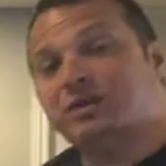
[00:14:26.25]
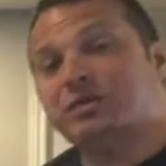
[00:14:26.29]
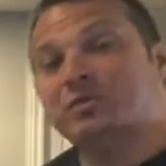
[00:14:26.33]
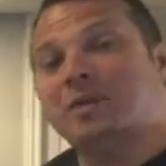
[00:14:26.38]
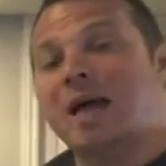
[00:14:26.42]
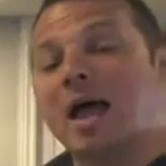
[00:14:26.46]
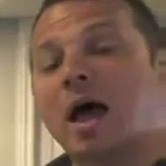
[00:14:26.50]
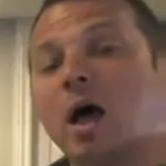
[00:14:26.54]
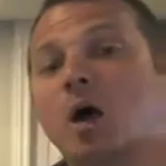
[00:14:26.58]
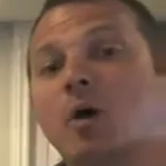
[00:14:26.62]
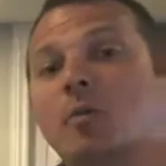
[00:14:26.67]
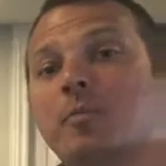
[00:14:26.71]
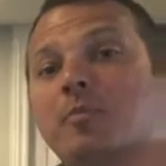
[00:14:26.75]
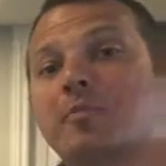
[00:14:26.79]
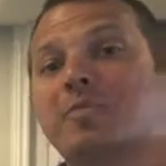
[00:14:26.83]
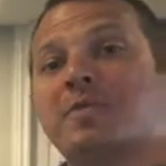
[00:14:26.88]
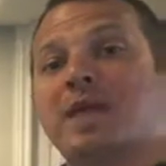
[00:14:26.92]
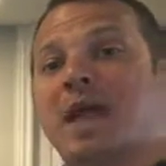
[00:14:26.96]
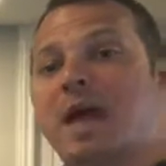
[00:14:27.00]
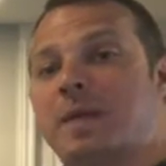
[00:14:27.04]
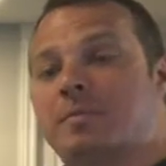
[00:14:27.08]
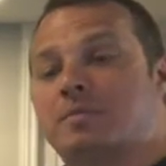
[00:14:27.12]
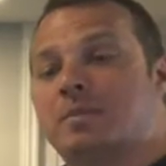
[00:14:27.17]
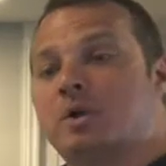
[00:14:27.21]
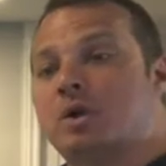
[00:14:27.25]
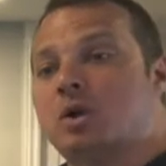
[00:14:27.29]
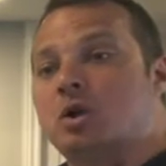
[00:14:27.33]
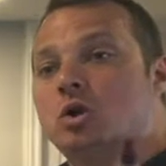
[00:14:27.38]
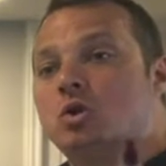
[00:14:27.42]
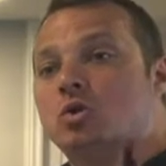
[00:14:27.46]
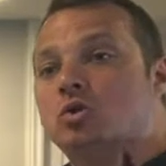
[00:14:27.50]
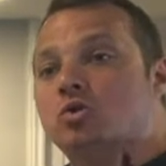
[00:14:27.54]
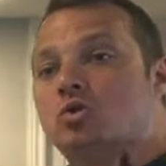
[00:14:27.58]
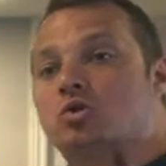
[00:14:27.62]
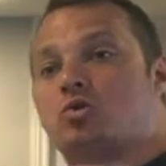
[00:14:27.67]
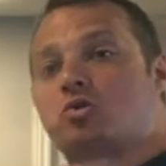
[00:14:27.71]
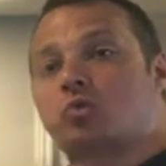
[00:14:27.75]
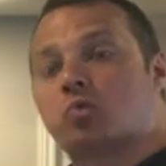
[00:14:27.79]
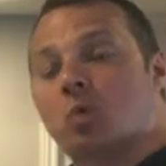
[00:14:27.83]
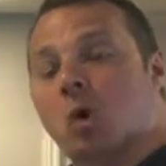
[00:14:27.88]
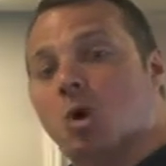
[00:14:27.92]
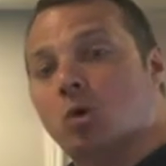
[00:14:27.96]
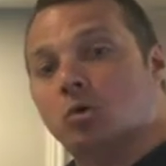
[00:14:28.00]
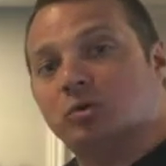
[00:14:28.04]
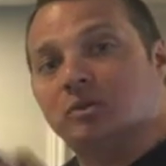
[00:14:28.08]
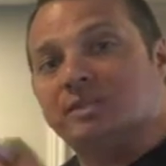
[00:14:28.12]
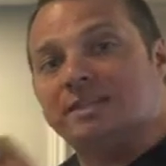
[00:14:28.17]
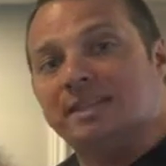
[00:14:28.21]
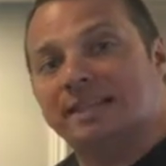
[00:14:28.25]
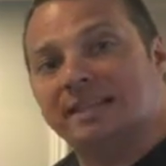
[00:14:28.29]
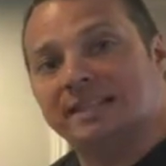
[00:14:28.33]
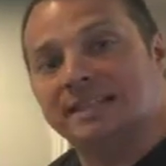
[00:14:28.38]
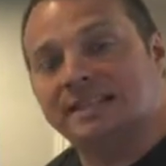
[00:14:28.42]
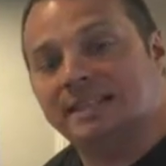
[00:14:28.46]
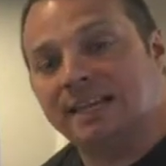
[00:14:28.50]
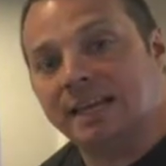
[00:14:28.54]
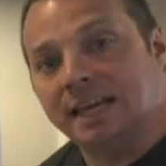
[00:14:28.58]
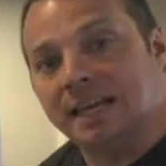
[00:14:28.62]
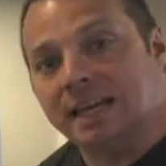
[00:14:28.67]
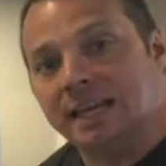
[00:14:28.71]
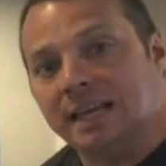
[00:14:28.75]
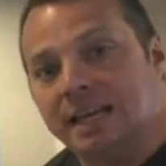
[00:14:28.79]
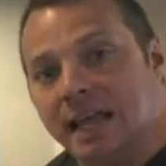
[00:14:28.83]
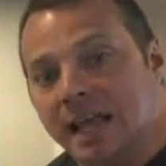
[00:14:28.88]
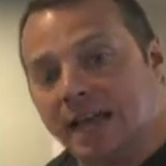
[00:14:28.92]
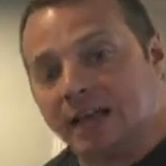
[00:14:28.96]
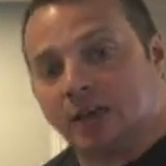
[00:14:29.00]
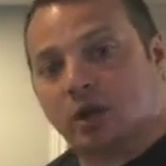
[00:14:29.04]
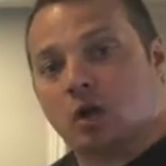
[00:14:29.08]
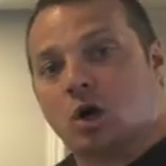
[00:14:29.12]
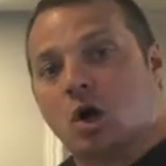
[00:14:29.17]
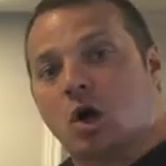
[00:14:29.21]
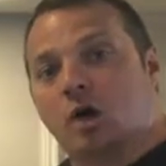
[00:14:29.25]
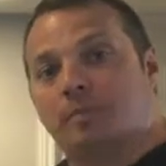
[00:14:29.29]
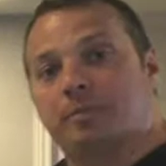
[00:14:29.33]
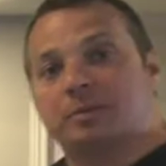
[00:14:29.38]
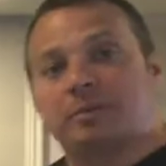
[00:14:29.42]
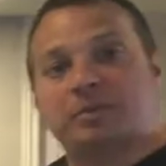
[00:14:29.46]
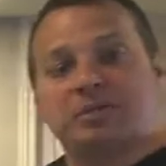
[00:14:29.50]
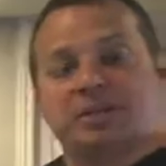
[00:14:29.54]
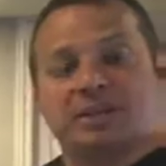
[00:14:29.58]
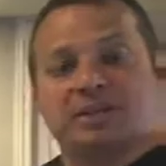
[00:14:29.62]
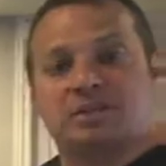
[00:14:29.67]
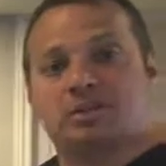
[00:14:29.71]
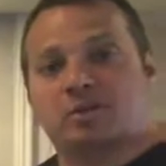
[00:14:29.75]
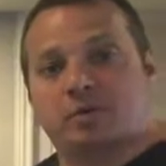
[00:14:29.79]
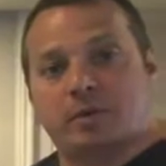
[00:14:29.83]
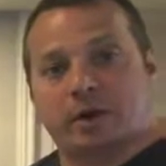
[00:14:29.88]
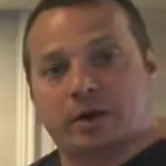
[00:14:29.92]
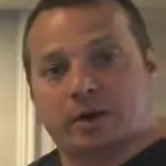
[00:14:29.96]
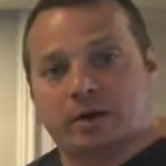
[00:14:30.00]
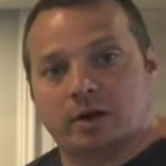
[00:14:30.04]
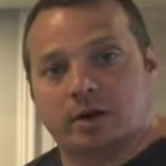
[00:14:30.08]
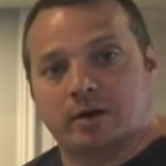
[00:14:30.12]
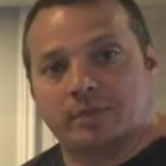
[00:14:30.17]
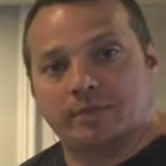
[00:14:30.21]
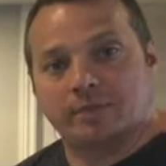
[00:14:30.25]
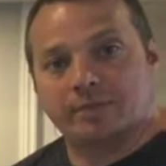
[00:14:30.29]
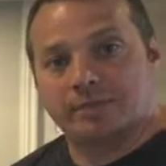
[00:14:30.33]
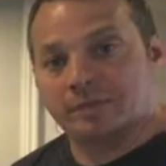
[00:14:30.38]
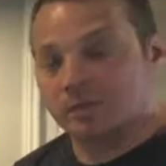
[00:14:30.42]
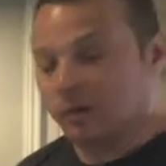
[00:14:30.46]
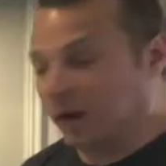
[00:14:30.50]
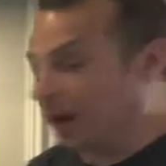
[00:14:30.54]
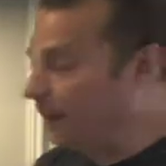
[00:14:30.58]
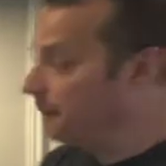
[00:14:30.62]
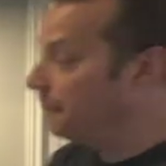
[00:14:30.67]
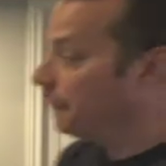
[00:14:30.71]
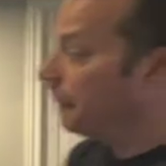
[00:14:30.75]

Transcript: help them grow, succeed, and accomplish things quicker, right?